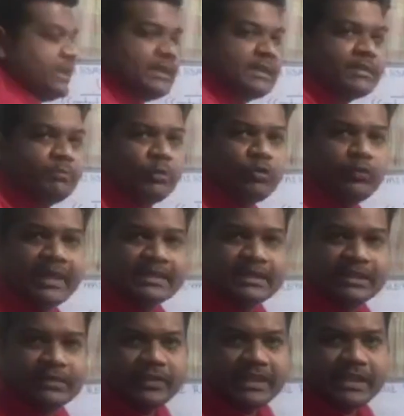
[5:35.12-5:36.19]
this blue flag
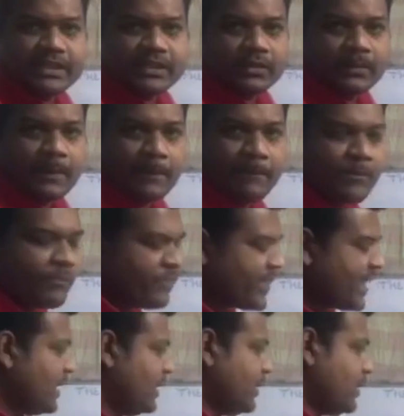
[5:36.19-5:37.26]
certification?
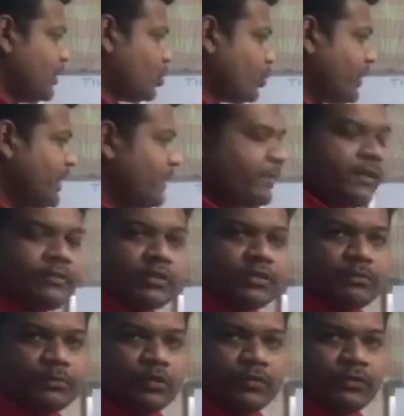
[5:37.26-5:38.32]
To qualify for
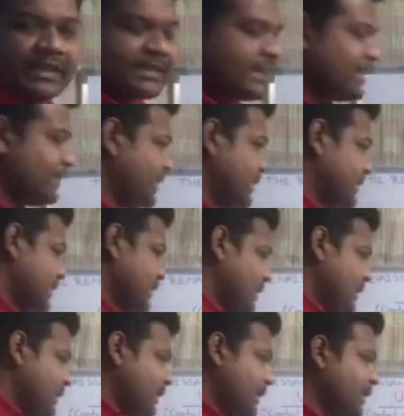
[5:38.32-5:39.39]
the blue flag
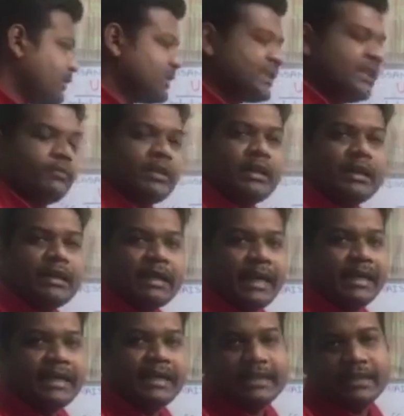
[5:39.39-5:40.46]
certification, there are several
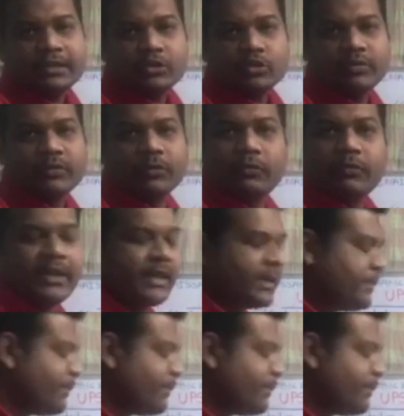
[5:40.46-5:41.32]
criteria to be fulfilled.